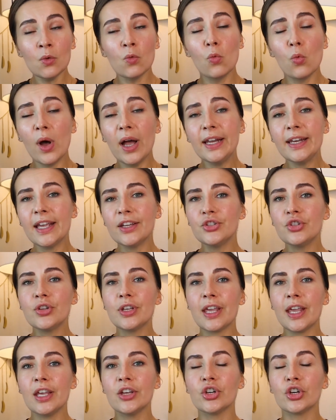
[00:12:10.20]
Wine
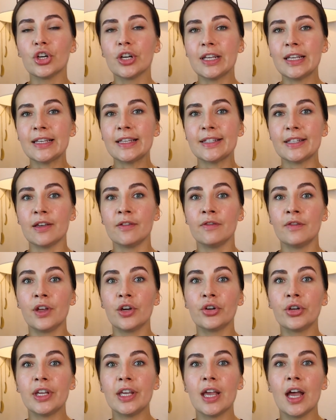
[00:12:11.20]
educator is a
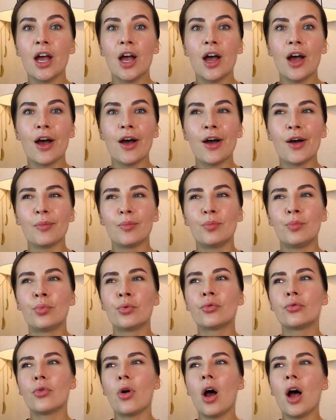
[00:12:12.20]
very uh,
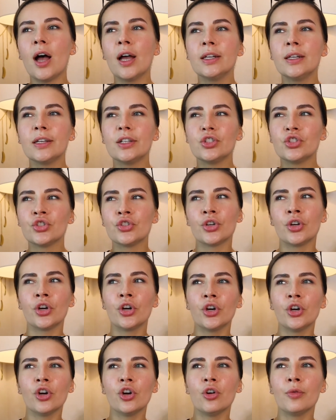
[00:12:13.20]
broad
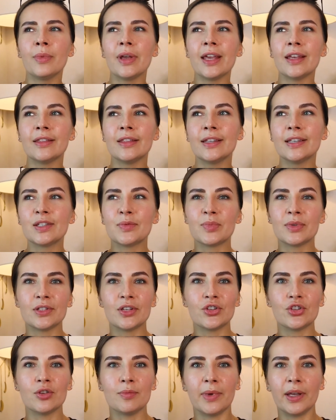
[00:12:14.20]
term, and this
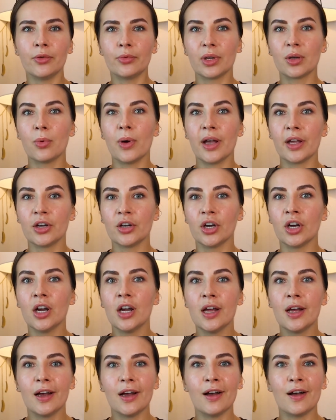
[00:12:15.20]
position may require
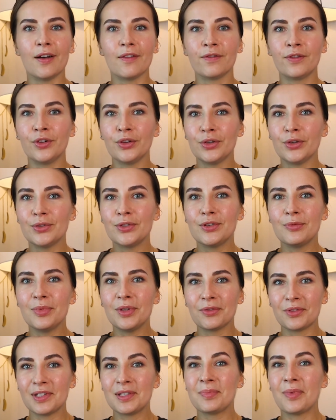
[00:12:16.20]
uh, for you to
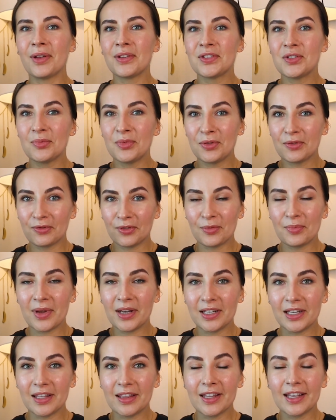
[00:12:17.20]
be responsible for
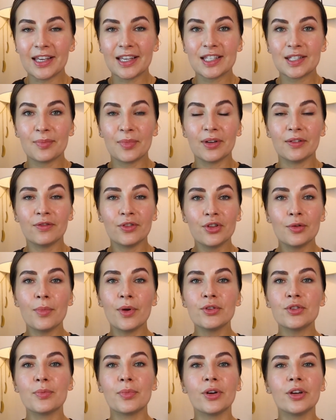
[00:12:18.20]
many things. But for the
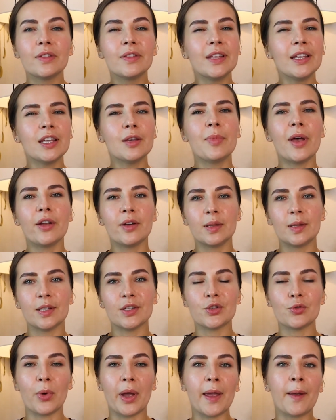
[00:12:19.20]
most part, think about it
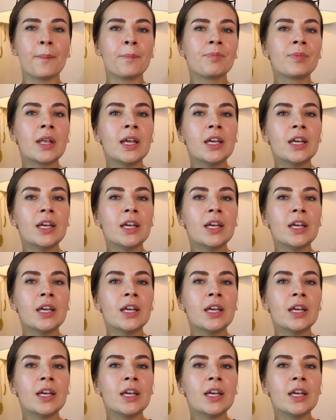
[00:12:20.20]
this way.